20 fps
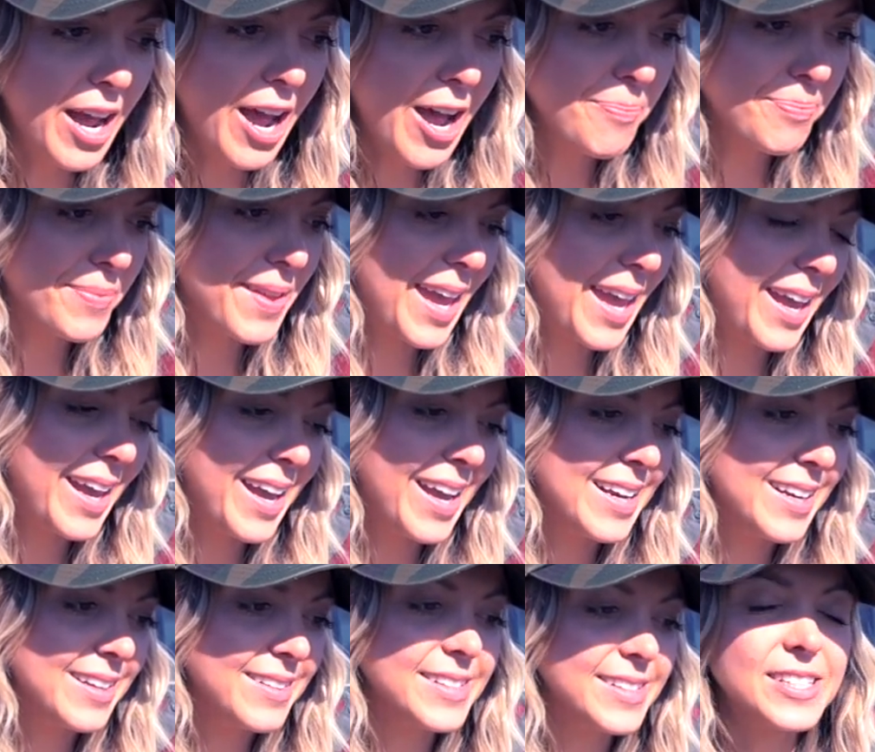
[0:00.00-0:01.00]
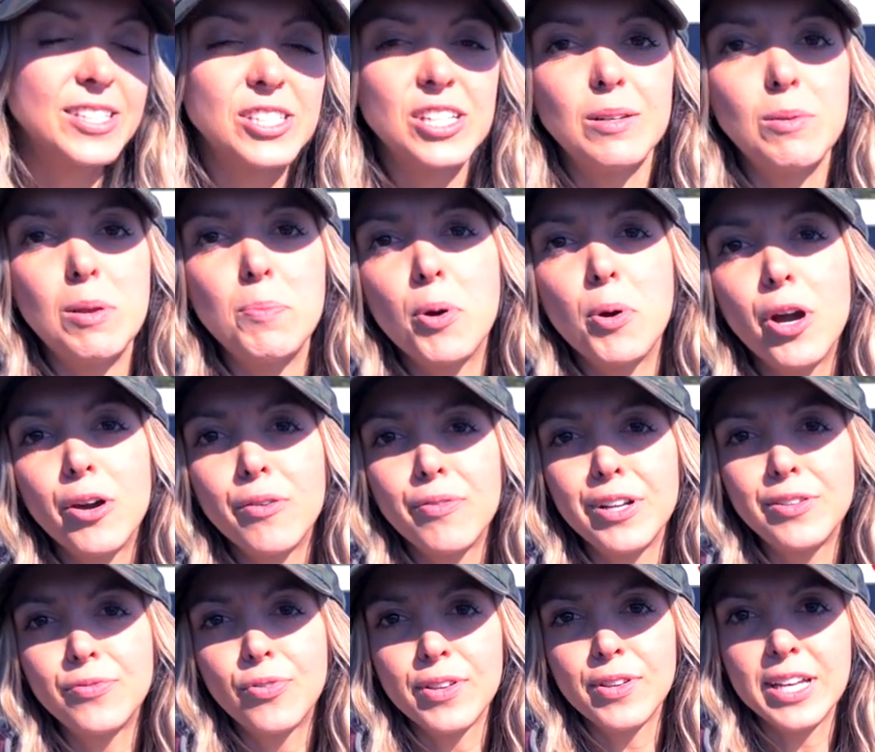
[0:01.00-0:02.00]
up. And this is going to be
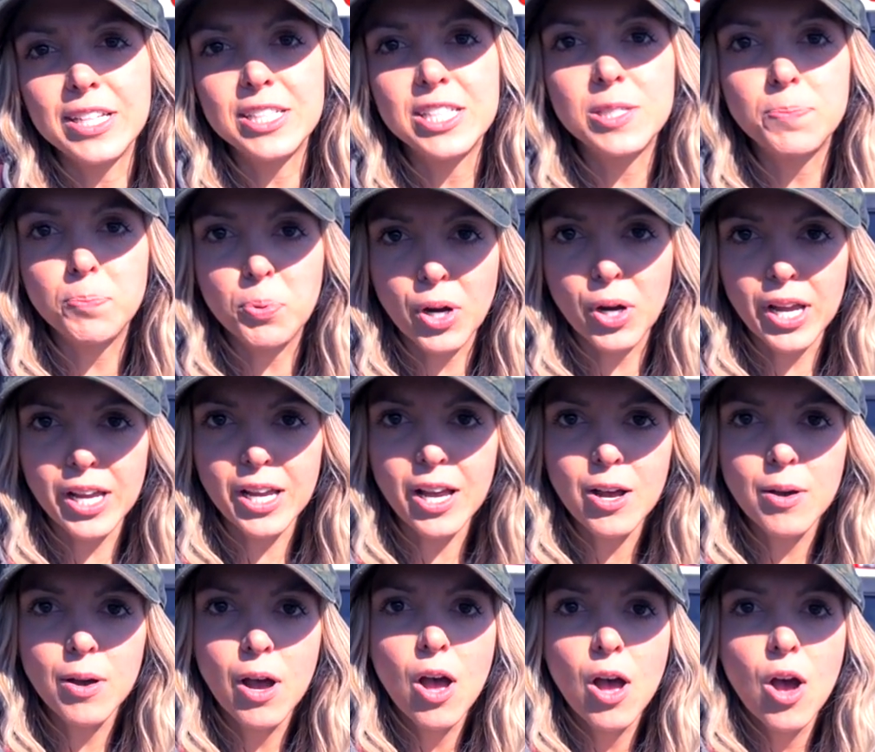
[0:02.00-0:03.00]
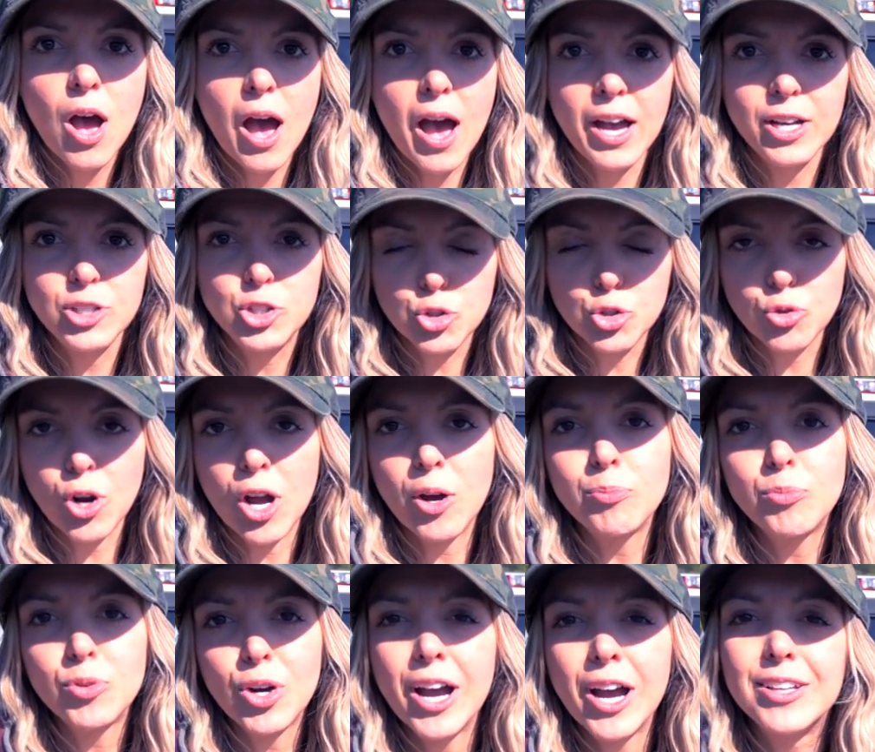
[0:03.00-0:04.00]
perfect for that spring uh,
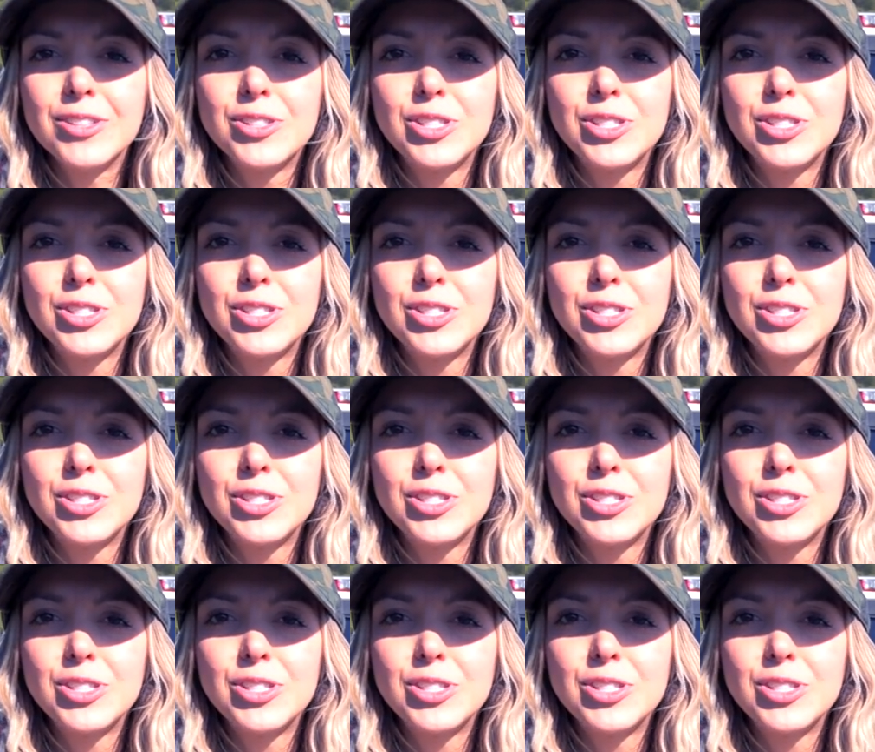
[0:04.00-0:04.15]
drum run.